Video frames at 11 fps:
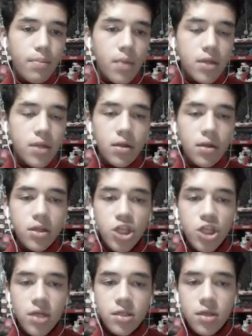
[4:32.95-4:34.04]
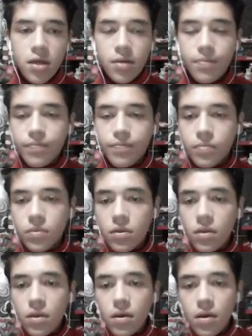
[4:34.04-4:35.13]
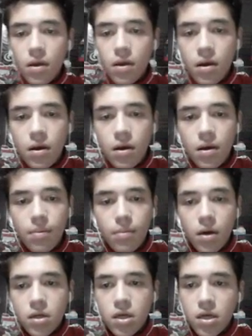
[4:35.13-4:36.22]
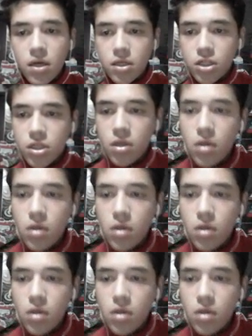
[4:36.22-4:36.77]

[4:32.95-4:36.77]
metal injected montage.